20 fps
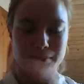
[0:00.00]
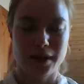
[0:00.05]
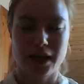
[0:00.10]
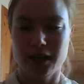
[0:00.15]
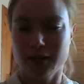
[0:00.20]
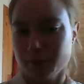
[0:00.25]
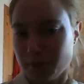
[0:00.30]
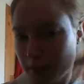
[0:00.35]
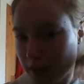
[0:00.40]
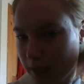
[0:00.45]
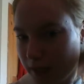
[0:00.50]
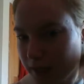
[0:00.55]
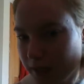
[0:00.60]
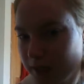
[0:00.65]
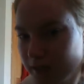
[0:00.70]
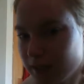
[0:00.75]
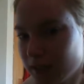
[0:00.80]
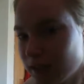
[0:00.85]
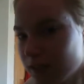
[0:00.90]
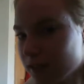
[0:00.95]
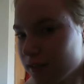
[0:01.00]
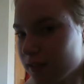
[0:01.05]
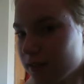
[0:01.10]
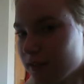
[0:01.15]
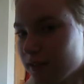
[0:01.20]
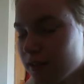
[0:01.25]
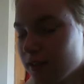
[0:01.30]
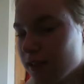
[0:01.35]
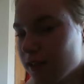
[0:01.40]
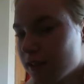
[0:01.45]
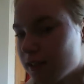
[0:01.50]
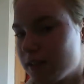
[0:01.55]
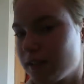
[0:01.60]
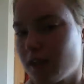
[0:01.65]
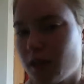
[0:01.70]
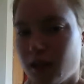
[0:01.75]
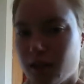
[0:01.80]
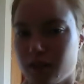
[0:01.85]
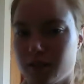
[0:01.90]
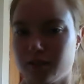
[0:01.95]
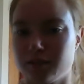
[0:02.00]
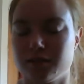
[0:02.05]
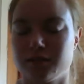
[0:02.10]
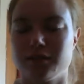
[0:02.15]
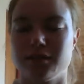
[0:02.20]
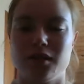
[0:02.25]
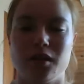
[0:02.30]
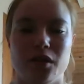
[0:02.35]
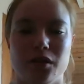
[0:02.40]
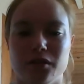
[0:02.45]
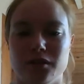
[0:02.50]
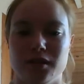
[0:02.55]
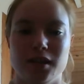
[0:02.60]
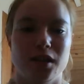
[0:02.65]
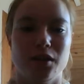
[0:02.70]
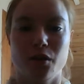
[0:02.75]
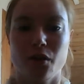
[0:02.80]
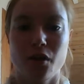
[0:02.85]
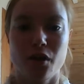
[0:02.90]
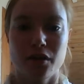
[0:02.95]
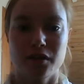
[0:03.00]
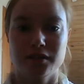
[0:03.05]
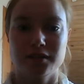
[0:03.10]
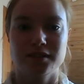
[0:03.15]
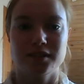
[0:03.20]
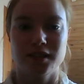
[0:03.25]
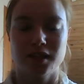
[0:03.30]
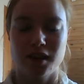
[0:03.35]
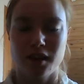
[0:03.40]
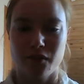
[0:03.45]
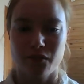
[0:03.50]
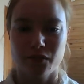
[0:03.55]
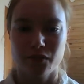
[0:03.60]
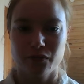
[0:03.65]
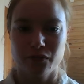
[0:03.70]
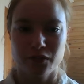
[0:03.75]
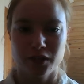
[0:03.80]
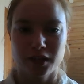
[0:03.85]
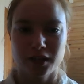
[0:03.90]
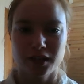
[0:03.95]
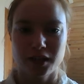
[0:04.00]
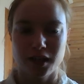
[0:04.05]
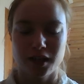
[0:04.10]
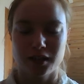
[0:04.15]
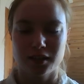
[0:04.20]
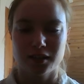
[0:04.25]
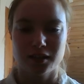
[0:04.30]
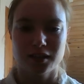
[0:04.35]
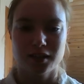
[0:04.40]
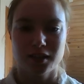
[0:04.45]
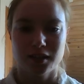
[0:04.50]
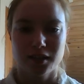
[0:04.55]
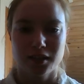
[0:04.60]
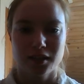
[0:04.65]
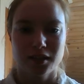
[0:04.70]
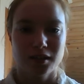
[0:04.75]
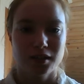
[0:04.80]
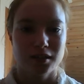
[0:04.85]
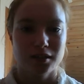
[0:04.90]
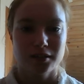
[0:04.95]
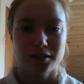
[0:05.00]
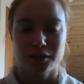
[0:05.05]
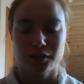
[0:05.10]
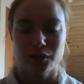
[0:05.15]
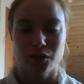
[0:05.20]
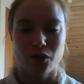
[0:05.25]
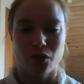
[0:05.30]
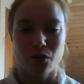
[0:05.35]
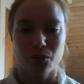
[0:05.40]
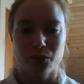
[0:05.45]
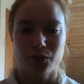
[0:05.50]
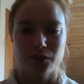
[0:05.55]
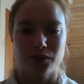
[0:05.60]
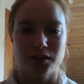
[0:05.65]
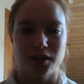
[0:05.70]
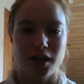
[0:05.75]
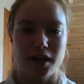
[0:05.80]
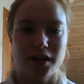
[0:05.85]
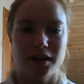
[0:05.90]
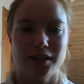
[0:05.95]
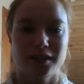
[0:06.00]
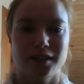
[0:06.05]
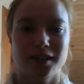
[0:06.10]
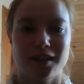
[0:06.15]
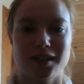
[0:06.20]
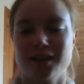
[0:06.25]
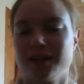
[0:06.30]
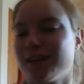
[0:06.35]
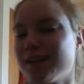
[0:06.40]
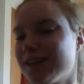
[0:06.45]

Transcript: back pain and neck that hurts and everything and you're almost dying, yeah.